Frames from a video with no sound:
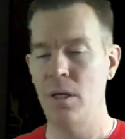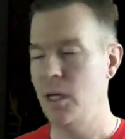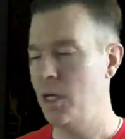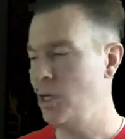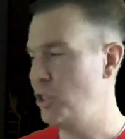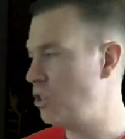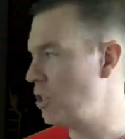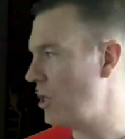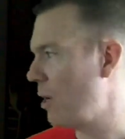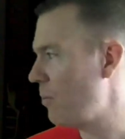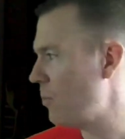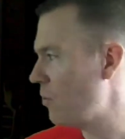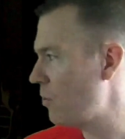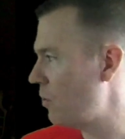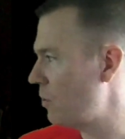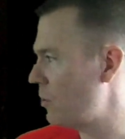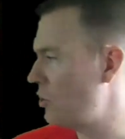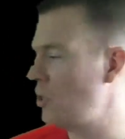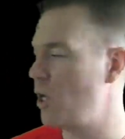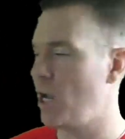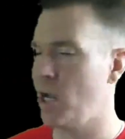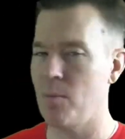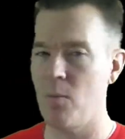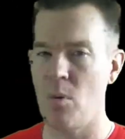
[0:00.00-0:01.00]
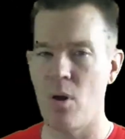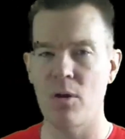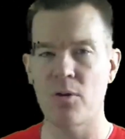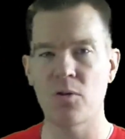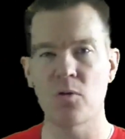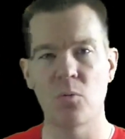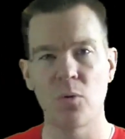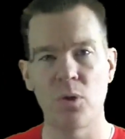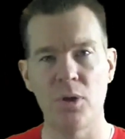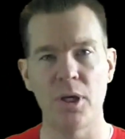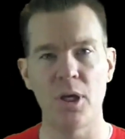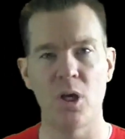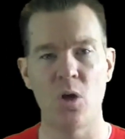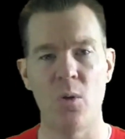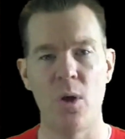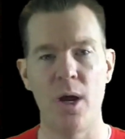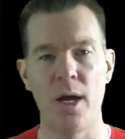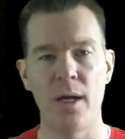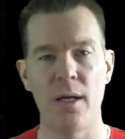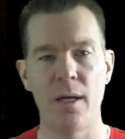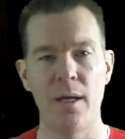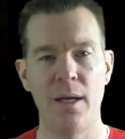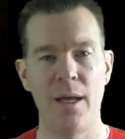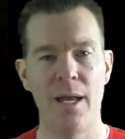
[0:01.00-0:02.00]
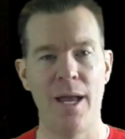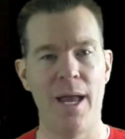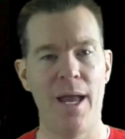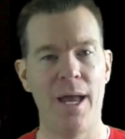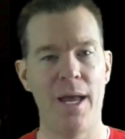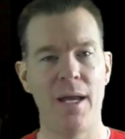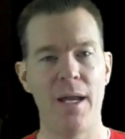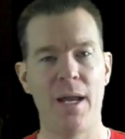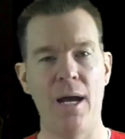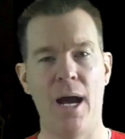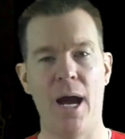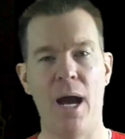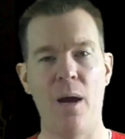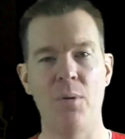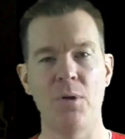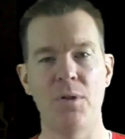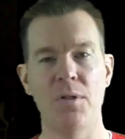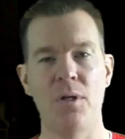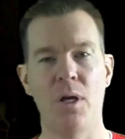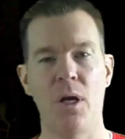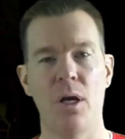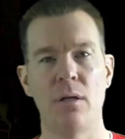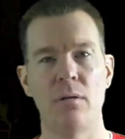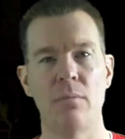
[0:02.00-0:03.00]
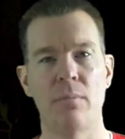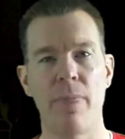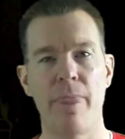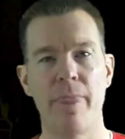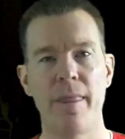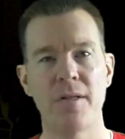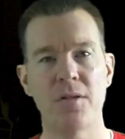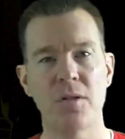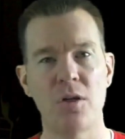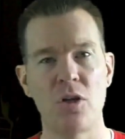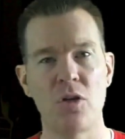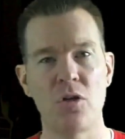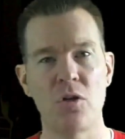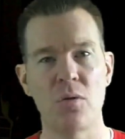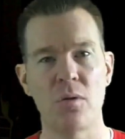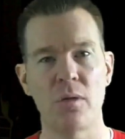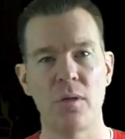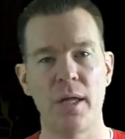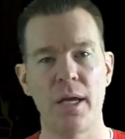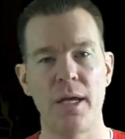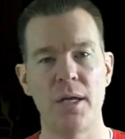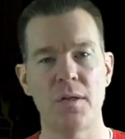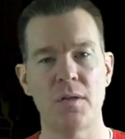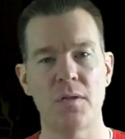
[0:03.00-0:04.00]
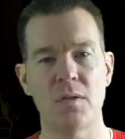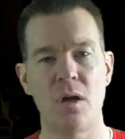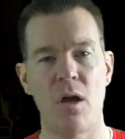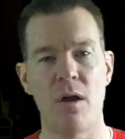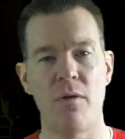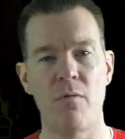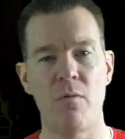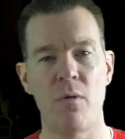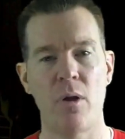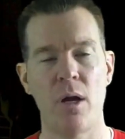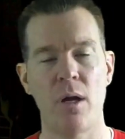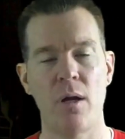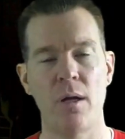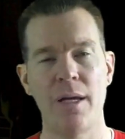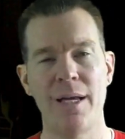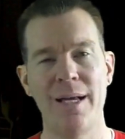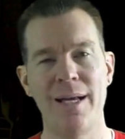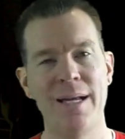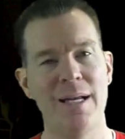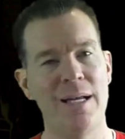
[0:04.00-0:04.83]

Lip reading: It jumped through the check marks really quick and I was done. It's going to do the latest software.